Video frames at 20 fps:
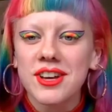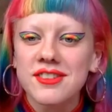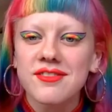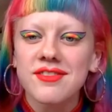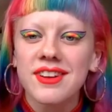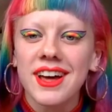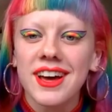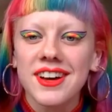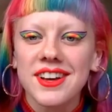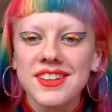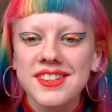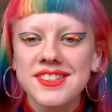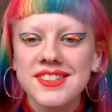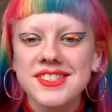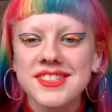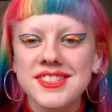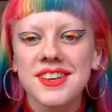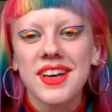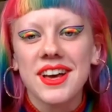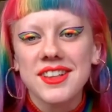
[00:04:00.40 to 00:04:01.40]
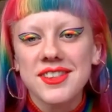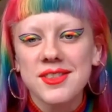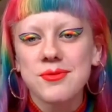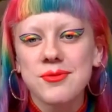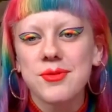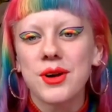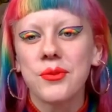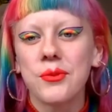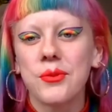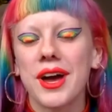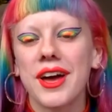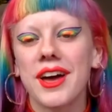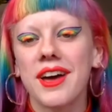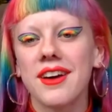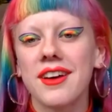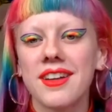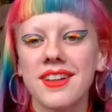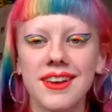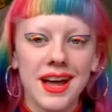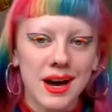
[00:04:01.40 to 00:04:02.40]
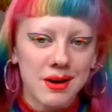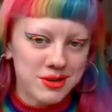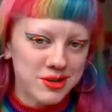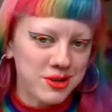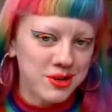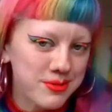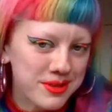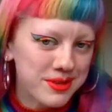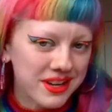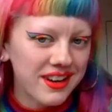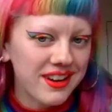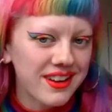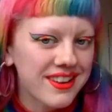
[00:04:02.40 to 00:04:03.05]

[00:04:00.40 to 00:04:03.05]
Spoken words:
flag. So that's the one we're now adopting.